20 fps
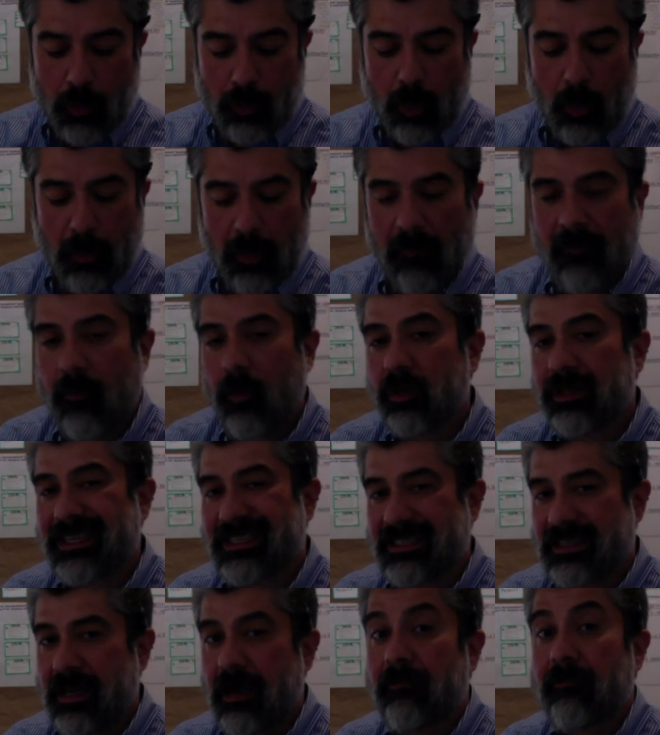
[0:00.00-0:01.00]
Propofol
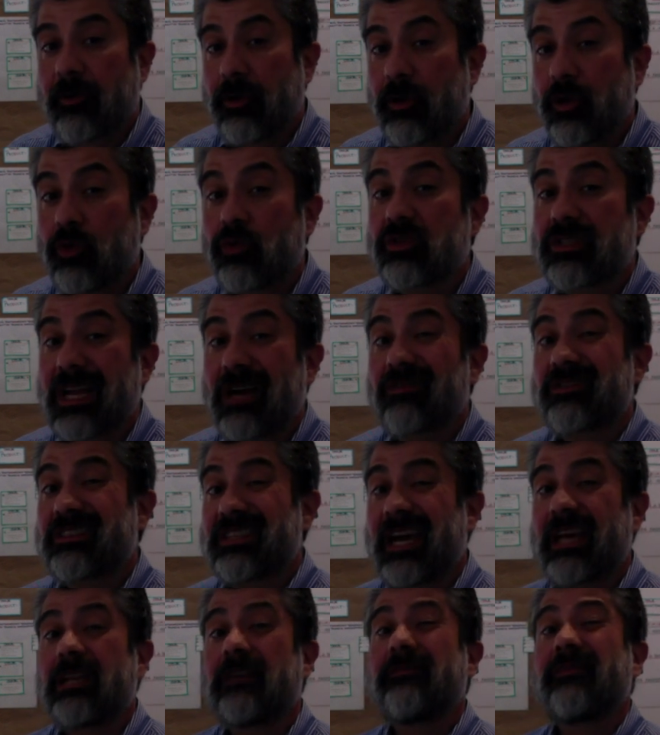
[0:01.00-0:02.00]
is never used
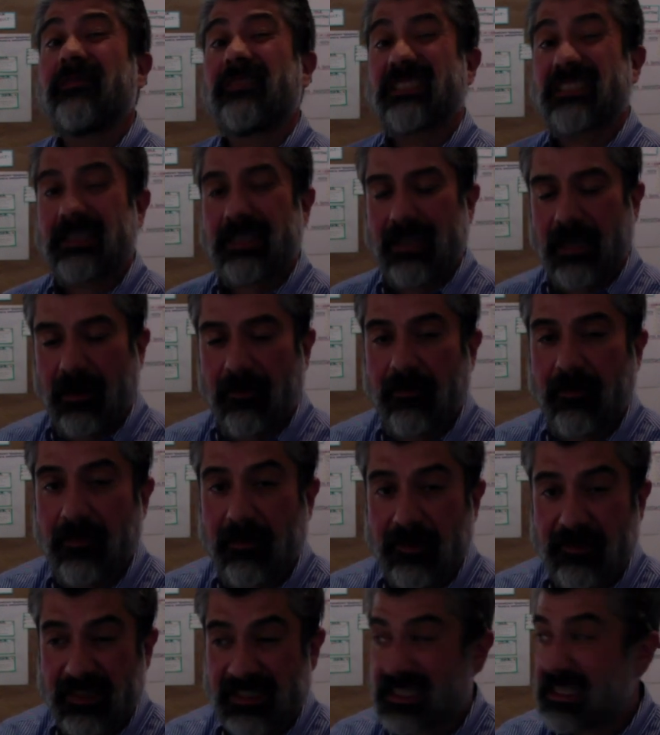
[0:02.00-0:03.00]
outside of
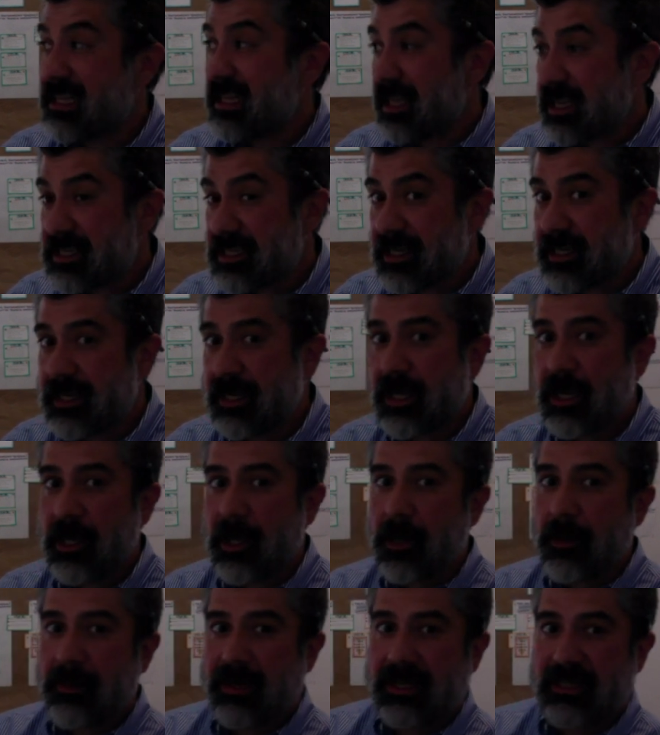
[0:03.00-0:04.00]
a facility
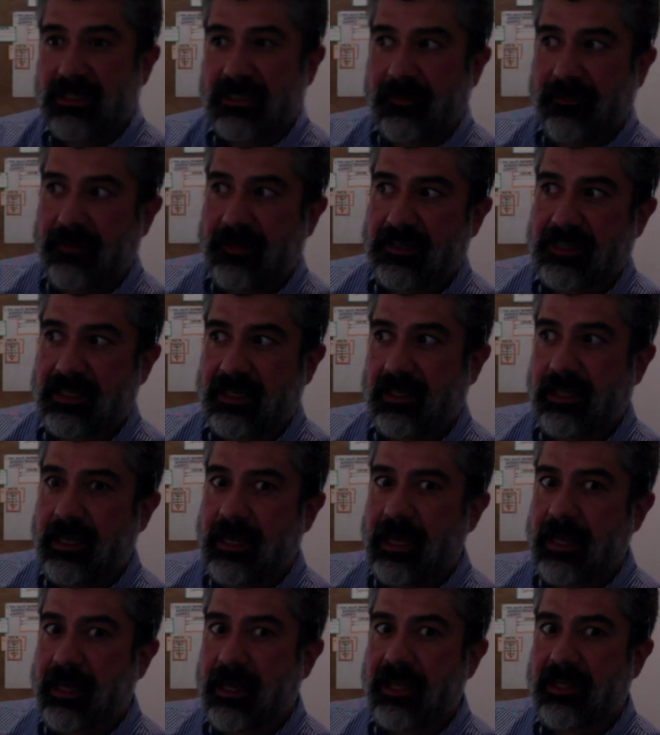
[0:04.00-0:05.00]
because the
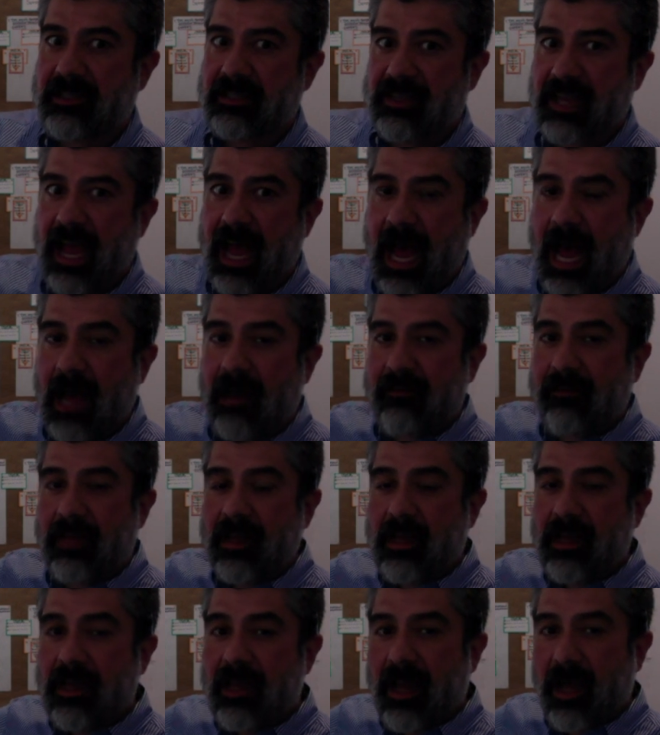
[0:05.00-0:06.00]
facility needs to have
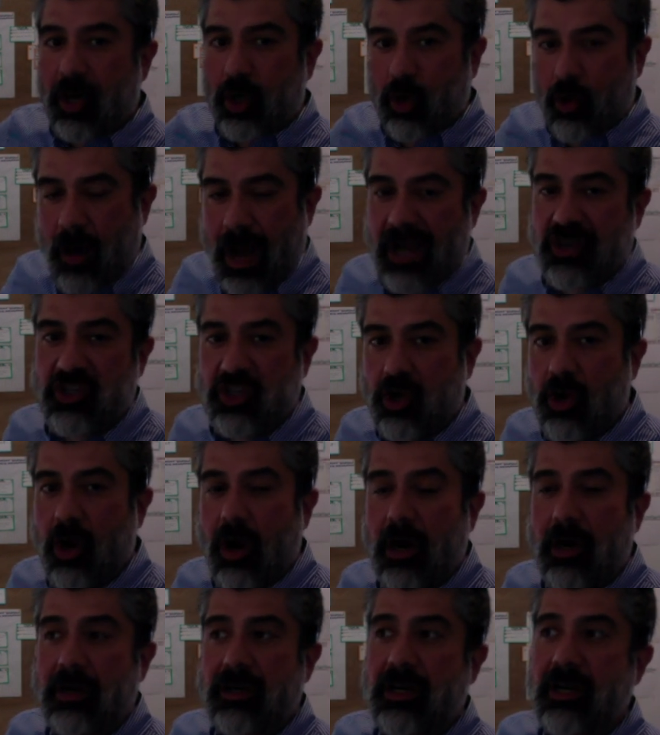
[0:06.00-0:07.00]
a crash
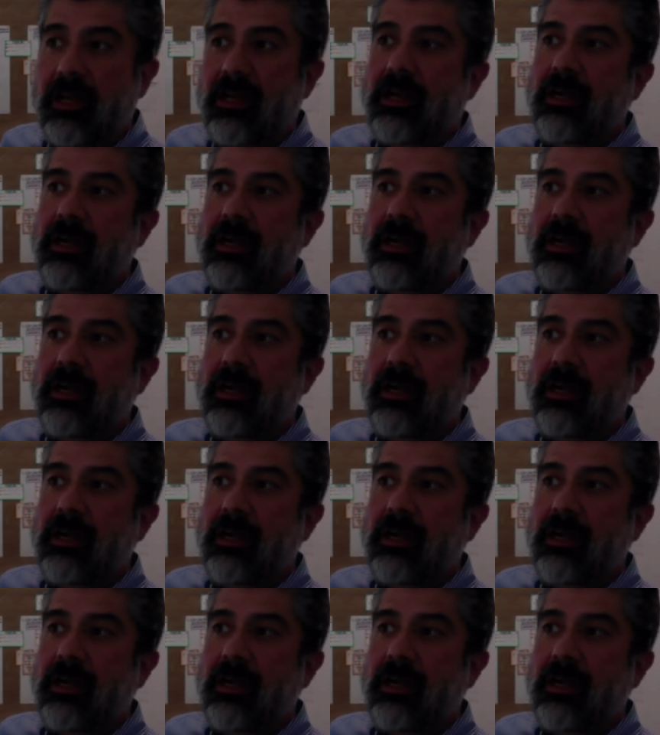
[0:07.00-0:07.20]
cart,